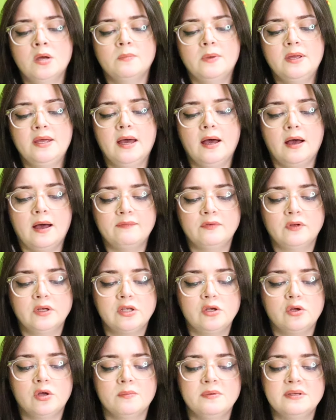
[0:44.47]
But yeah, I feel
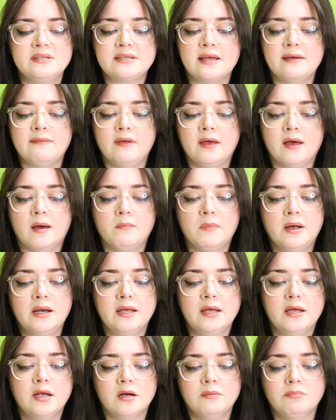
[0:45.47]
like you could be saving up
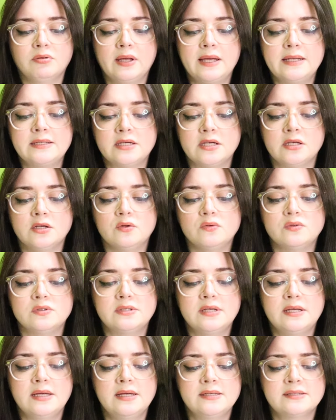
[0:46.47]
money here, planting new
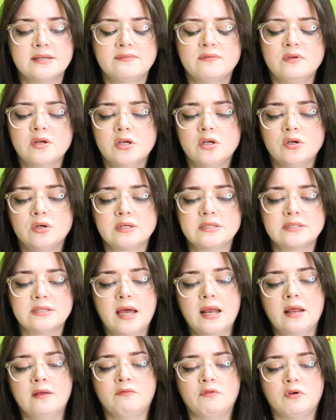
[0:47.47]
seeds. I feel like you're
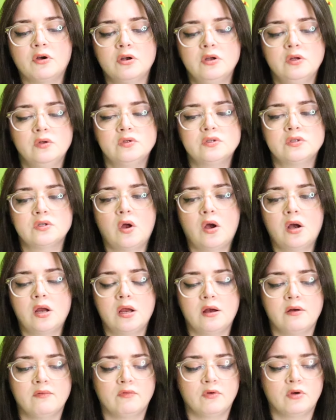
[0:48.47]
excited for a new start
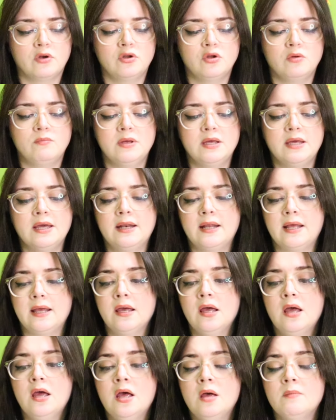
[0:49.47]
here, for a new
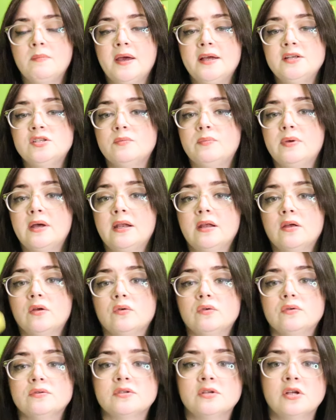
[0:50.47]
beginning. Page of
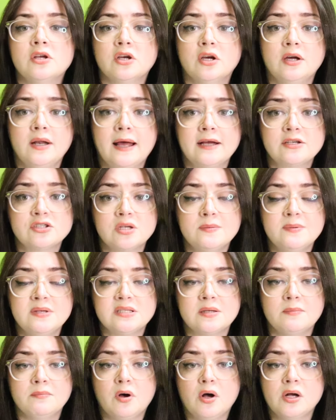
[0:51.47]
Pentacles. Could actually be
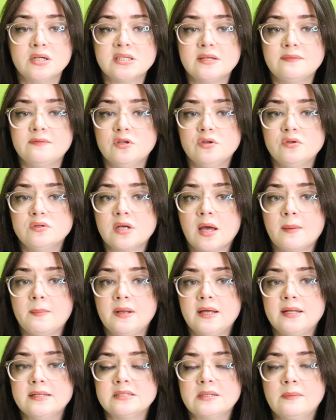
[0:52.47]
some positive news
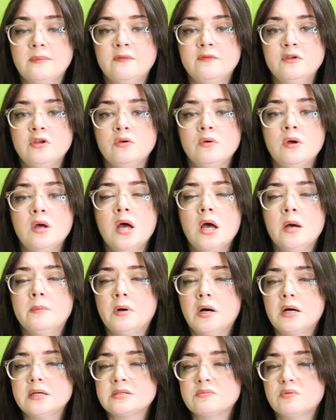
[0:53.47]
coming in. Some of you
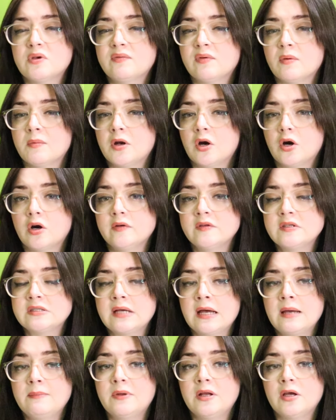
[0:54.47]
possibly from an earth
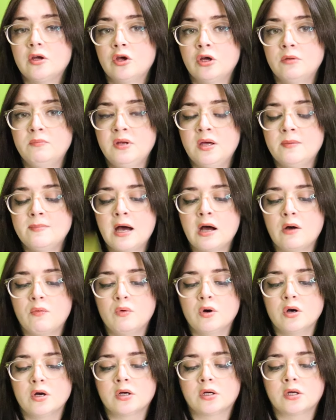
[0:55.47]
sign, but it could be about
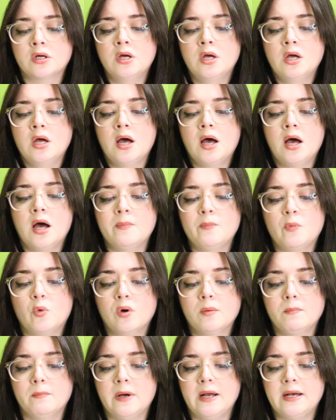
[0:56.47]
work
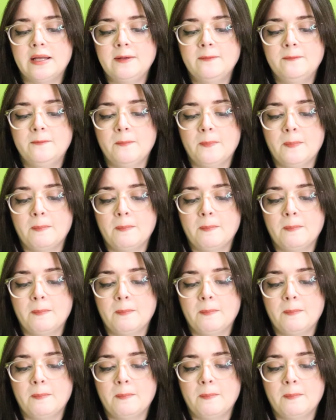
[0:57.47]
or money.